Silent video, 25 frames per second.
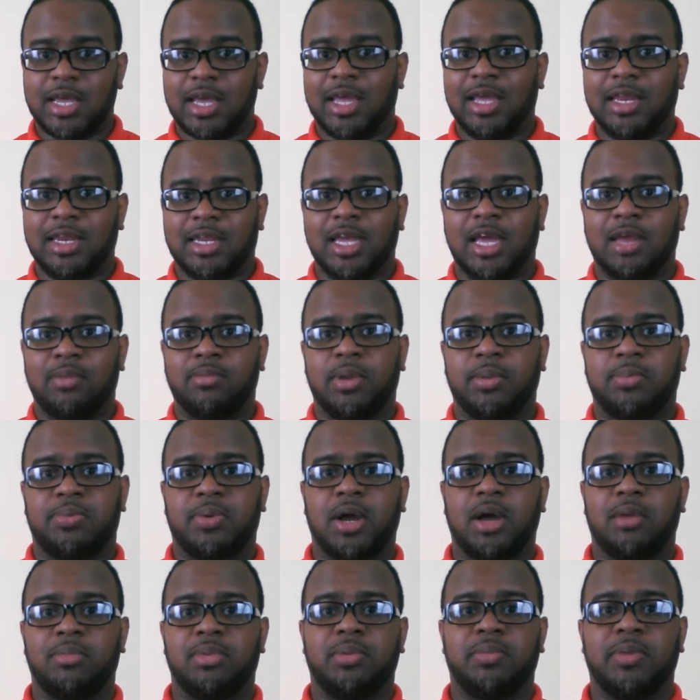it can be
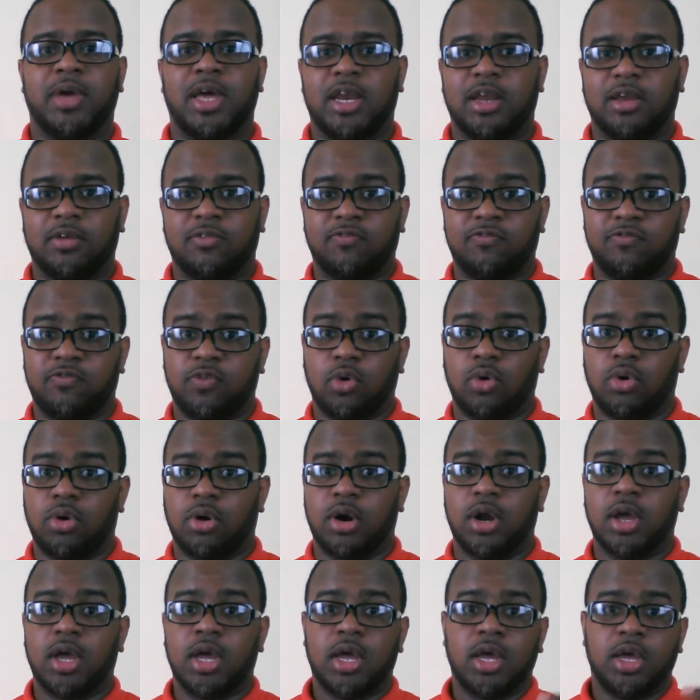problematic
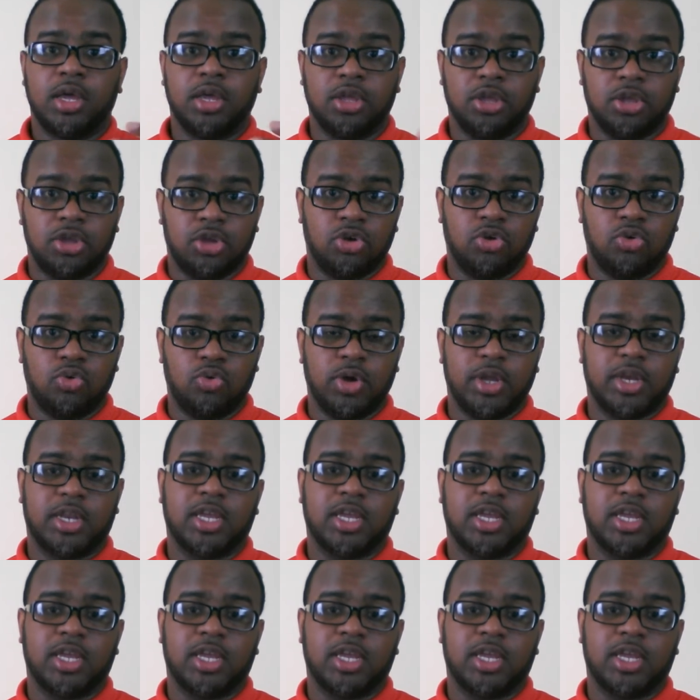for you.